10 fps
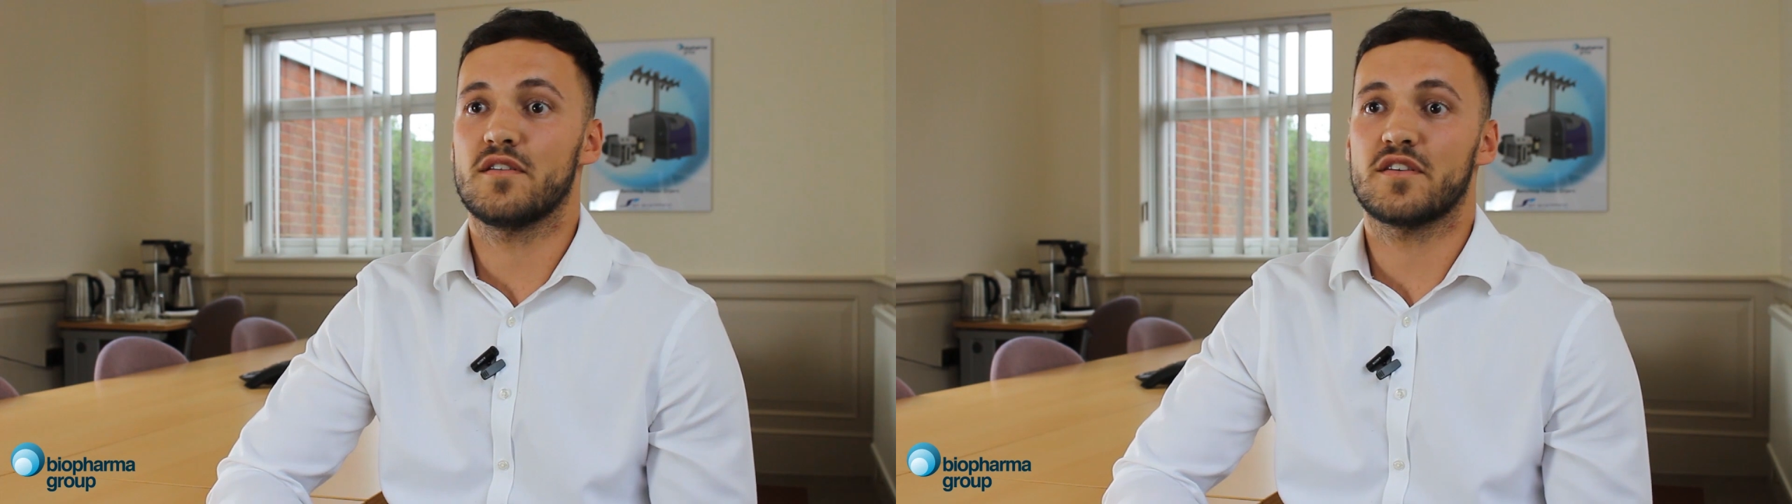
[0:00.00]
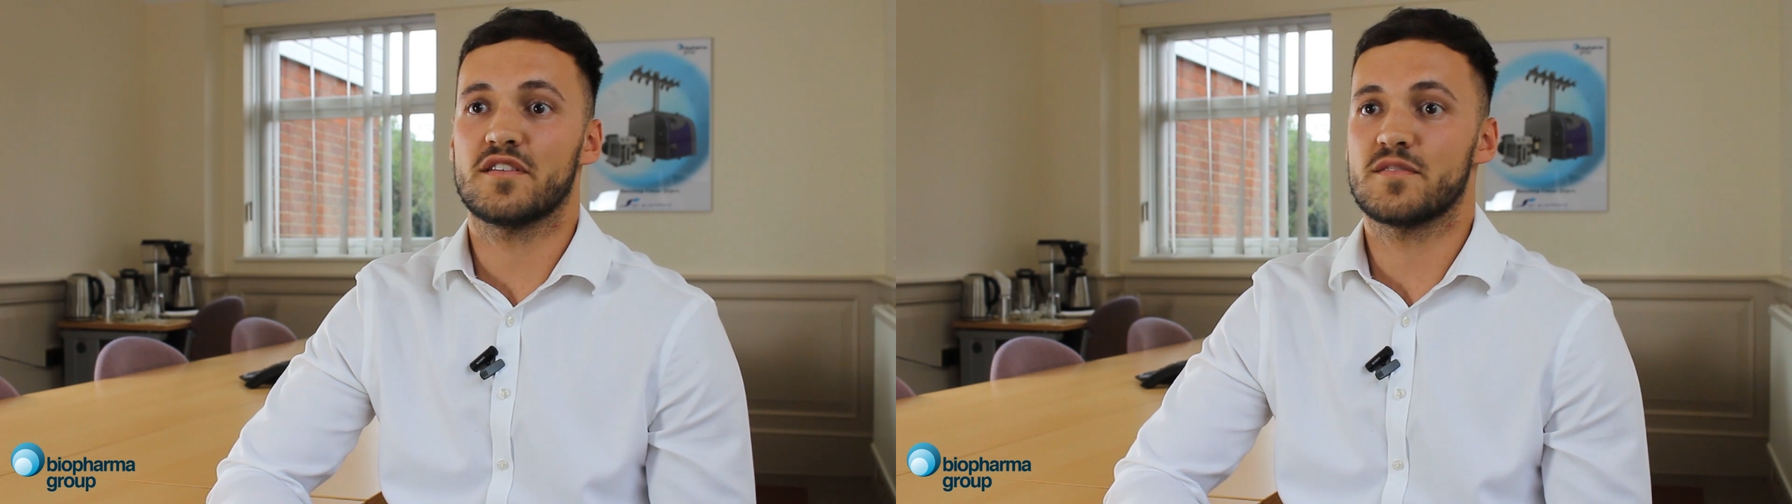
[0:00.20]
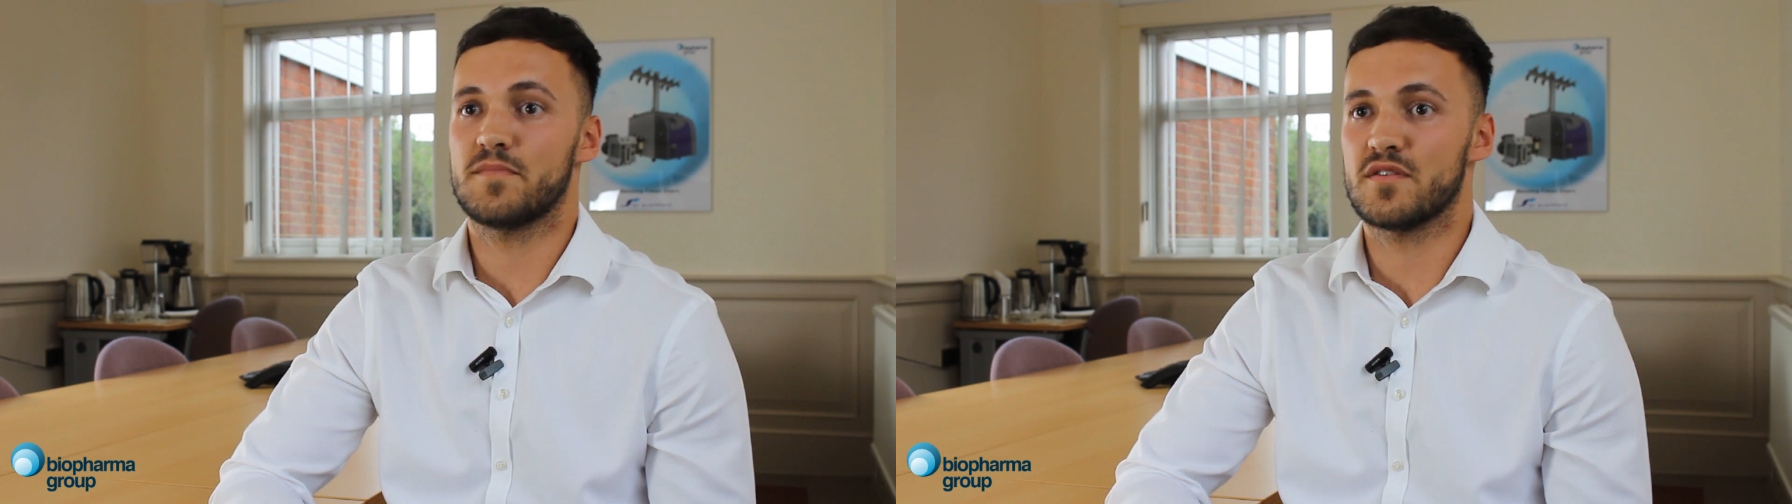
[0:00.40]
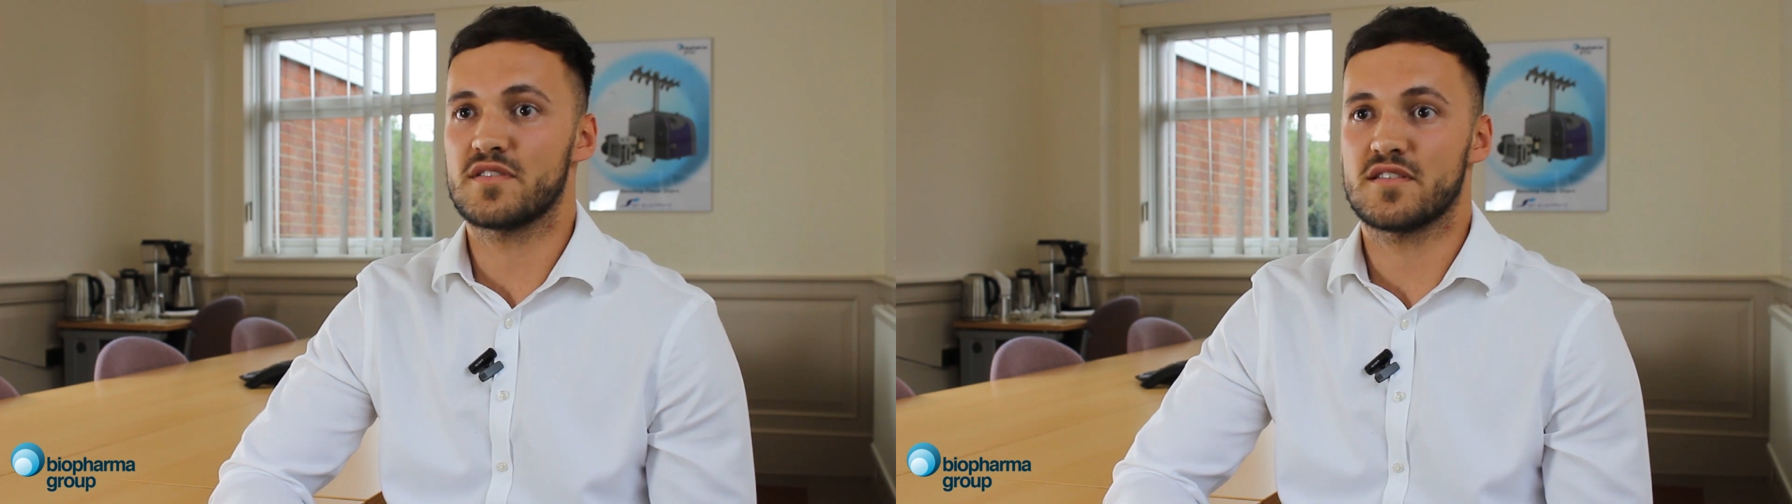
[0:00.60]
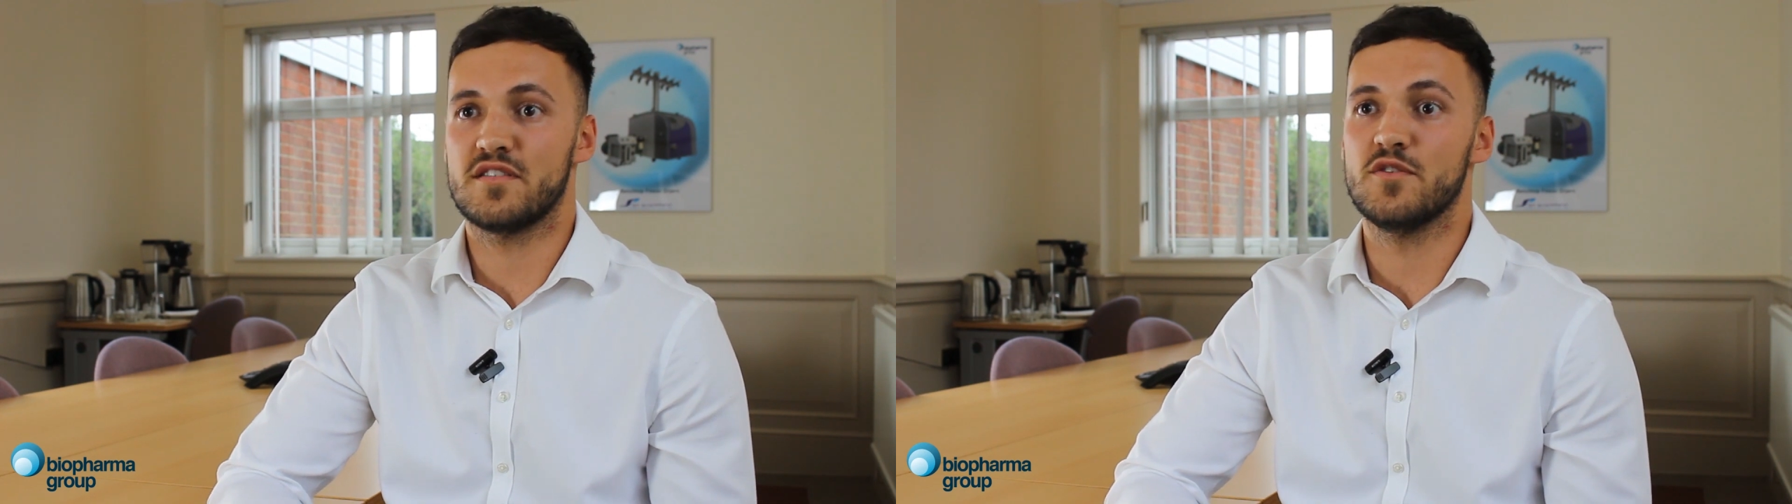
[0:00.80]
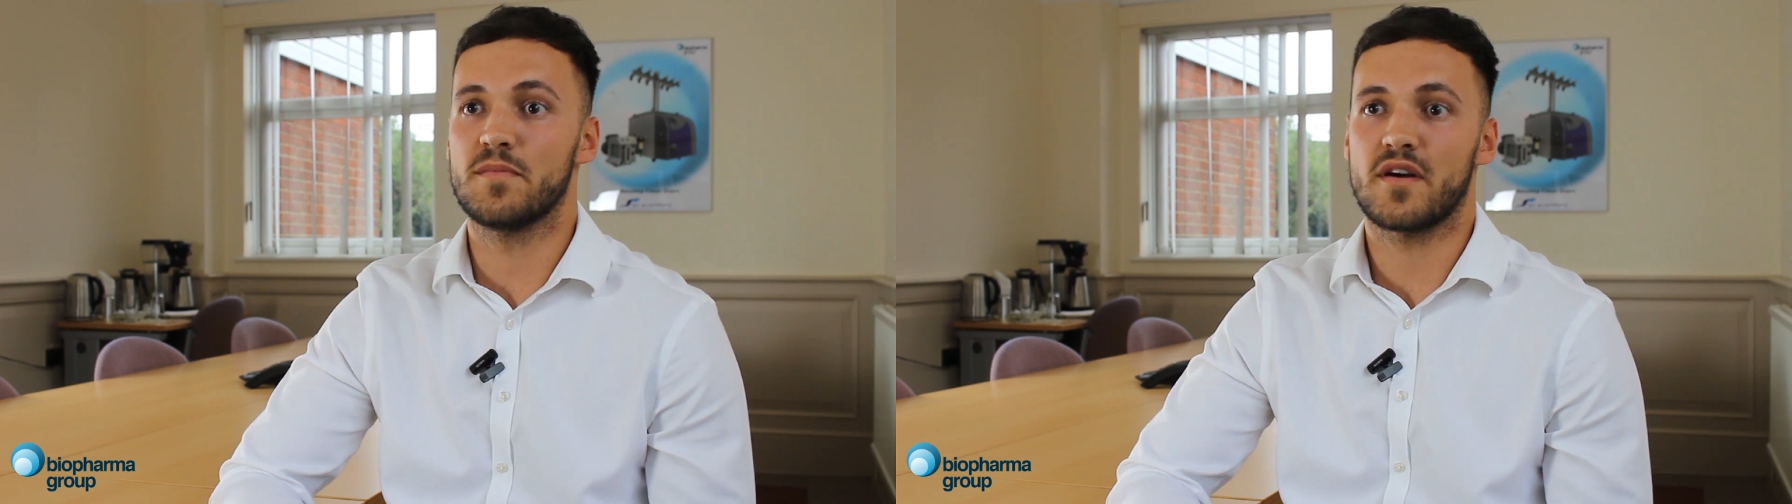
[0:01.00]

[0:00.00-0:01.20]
looking to process new